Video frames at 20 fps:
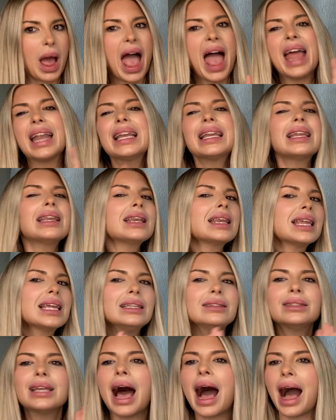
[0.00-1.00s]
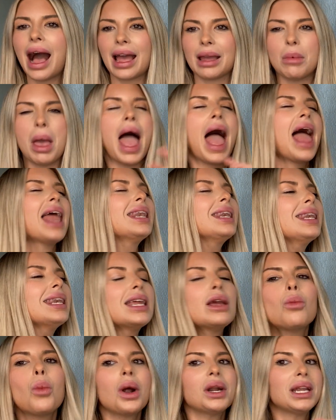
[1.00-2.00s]
anytime,
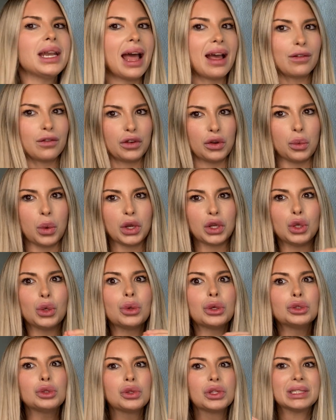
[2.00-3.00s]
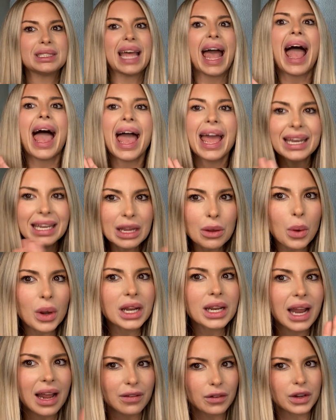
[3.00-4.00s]
anyone and everyone. You could do this to anyone
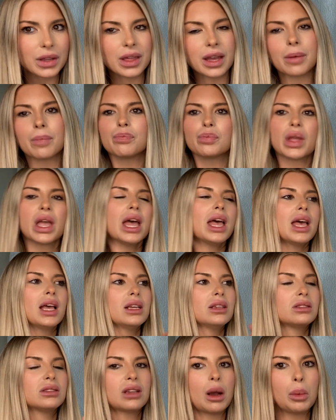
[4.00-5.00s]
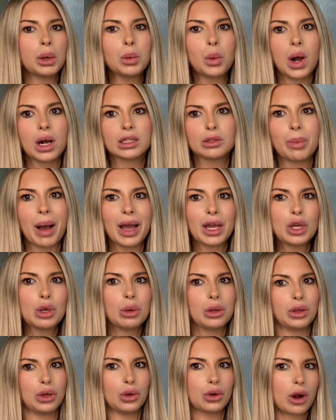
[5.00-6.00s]
and everything. Someone walks by you
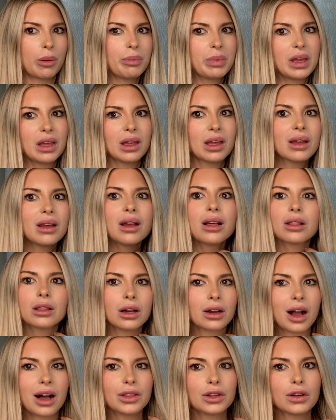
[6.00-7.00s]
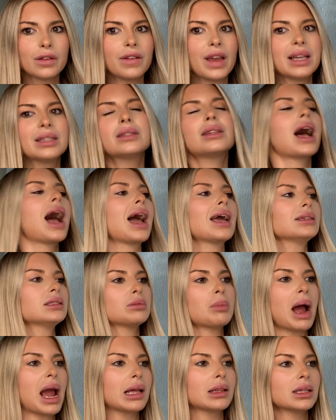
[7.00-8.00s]
with a grumpy look on their face, I
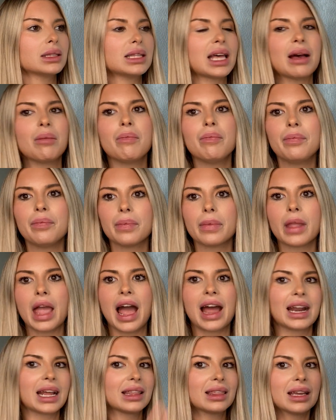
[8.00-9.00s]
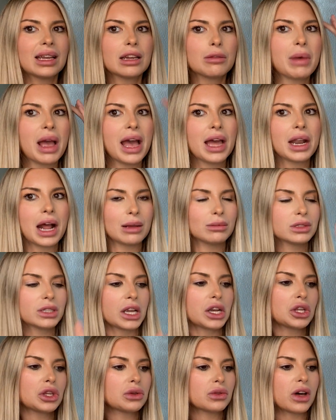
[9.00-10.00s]
smile at them. And I think in my head, I'm
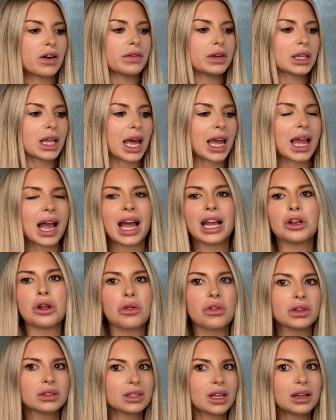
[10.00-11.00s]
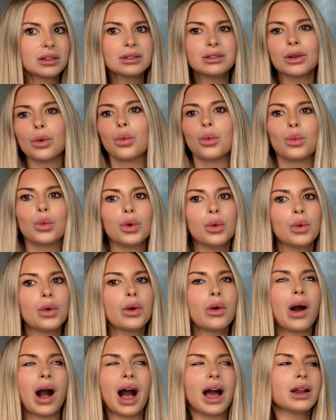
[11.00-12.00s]
sending you love and light. I know that sounds
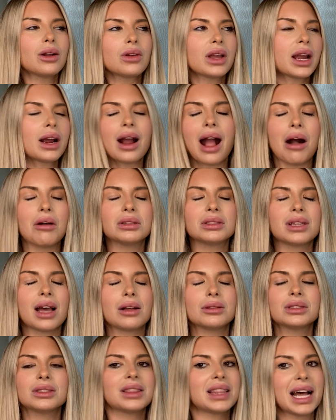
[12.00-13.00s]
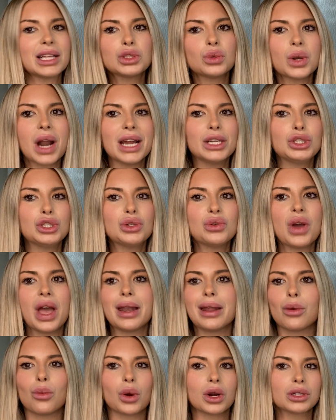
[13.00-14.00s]
woo-woo. I don't care how it sounds. That's what I do and
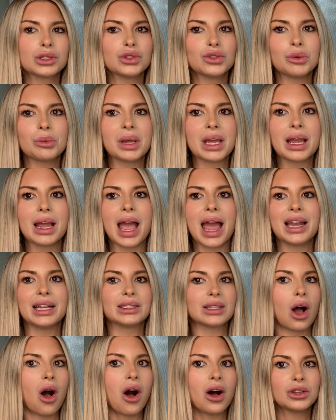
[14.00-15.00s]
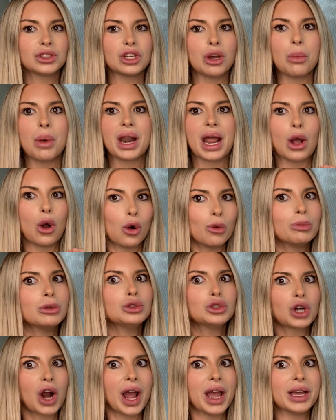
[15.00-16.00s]
it works for me and it's awesome and I hope you
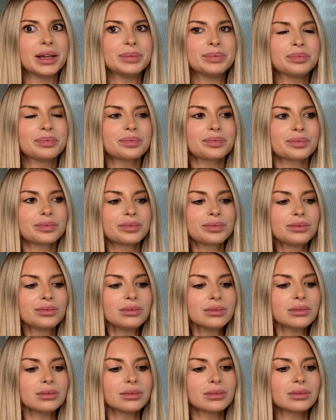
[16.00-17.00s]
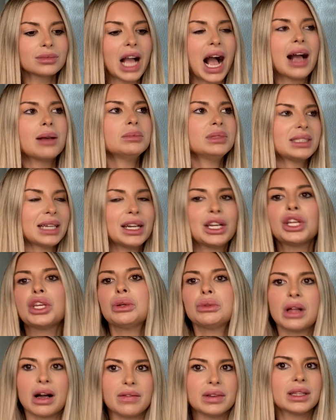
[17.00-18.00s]
try it. I'm sending you
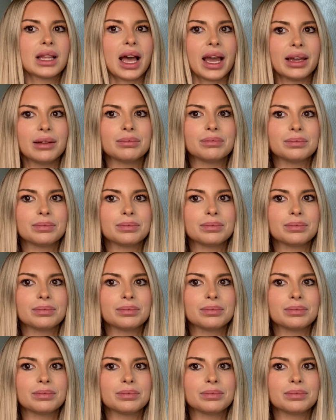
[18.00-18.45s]
love and light.